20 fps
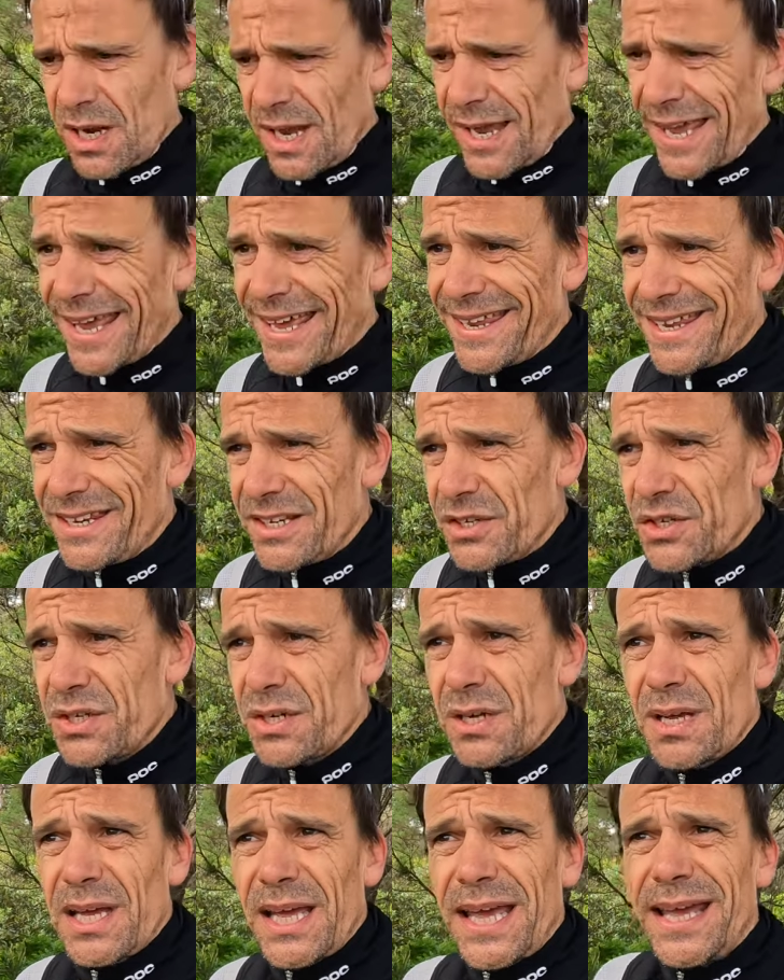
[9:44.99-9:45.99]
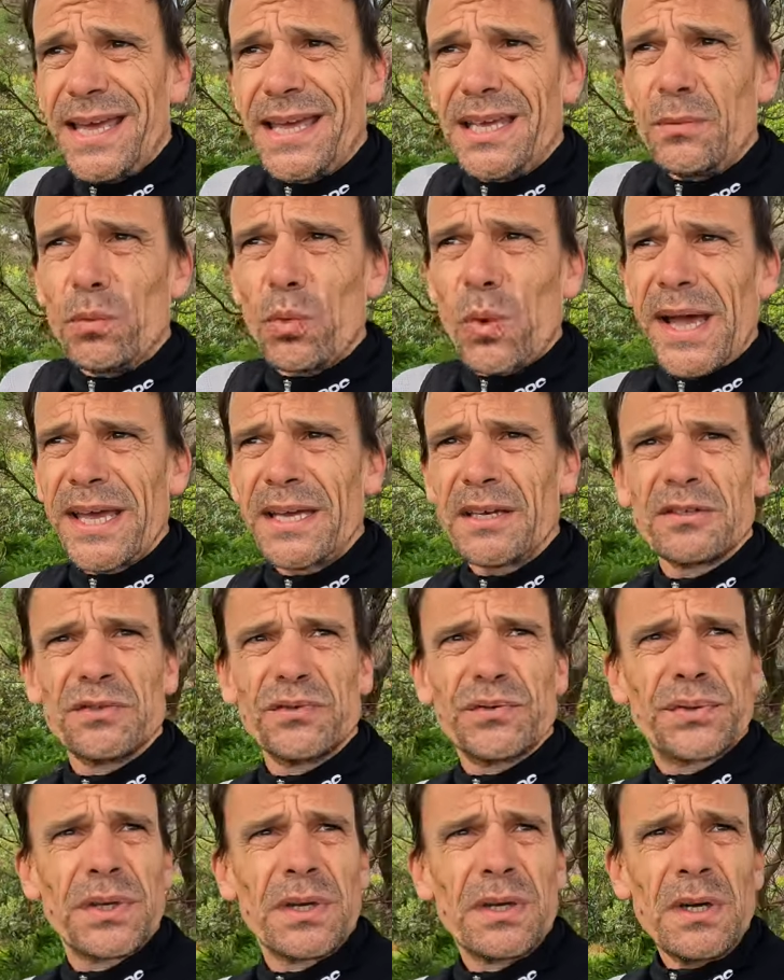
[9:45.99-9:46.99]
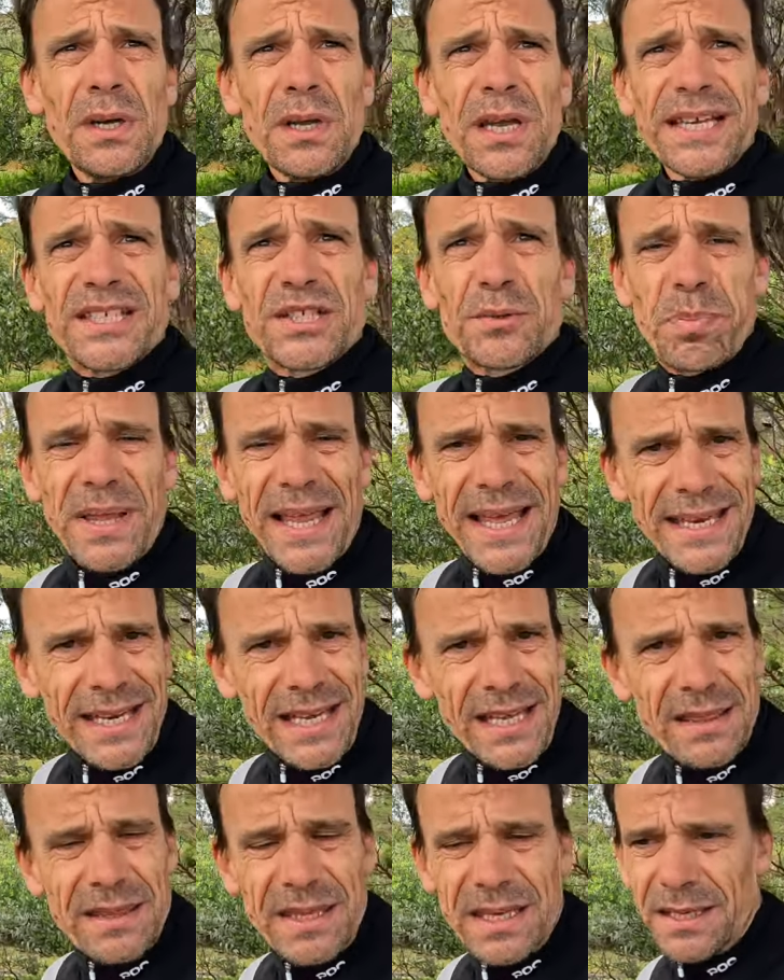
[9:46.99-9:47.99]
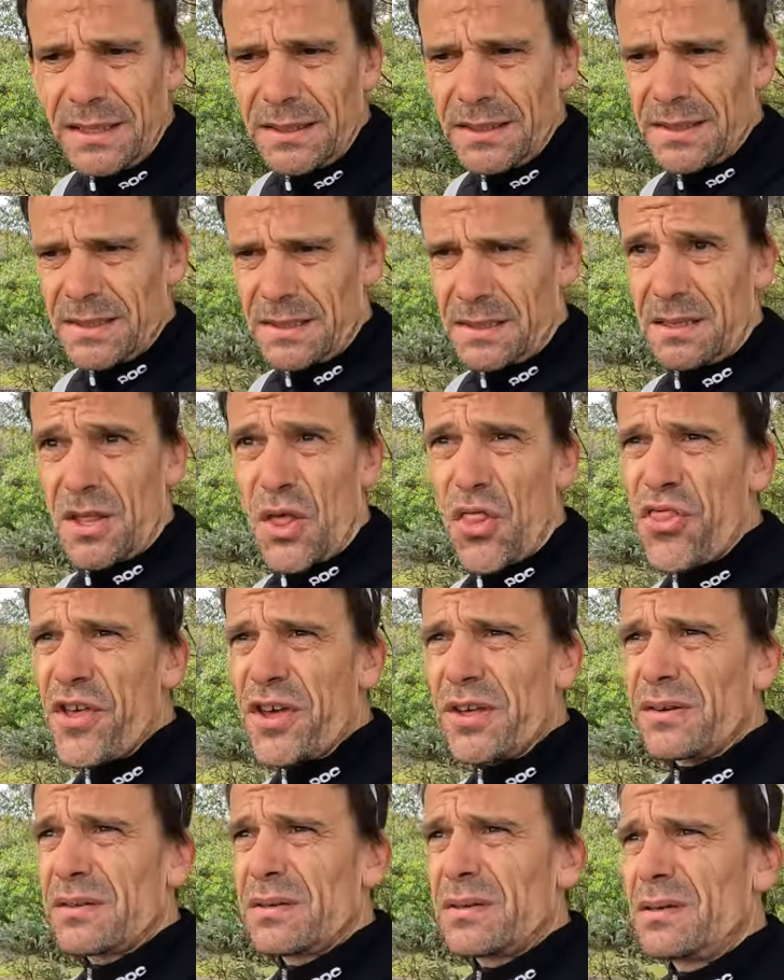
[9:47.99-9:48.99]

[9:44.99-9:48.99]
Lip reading: and a way of explaining things that